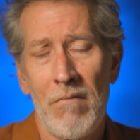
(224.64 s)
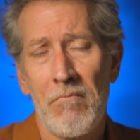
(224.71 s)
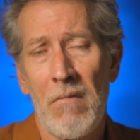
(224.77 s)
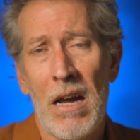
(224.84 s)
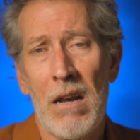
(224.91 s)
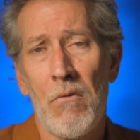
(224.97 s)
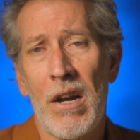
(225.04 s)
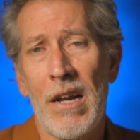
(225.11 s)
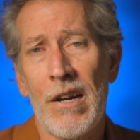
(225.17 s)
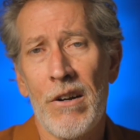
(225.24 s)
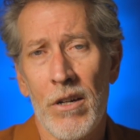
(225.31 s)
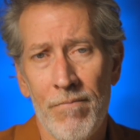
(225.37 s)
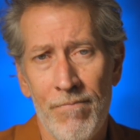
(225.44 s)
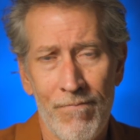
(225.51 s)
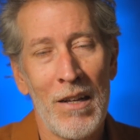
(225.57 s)
I didn't want to hear
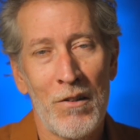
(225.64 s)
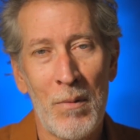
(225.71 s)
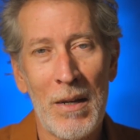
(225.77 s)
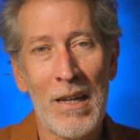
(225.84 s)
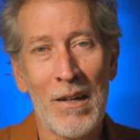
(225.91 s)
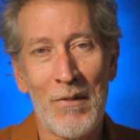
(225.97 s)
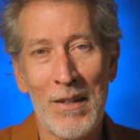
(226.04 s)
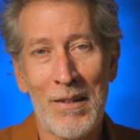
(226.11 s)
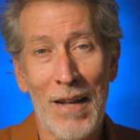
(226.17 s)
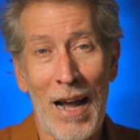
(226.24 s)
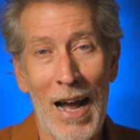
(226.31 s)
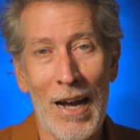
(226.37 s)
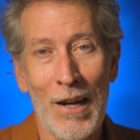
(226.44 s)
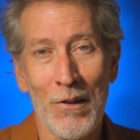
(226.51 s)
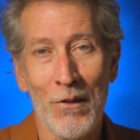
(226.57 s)
it. Speaking of these
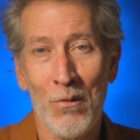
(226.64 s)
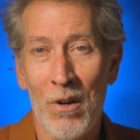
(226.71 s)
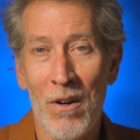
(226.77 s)
tiles,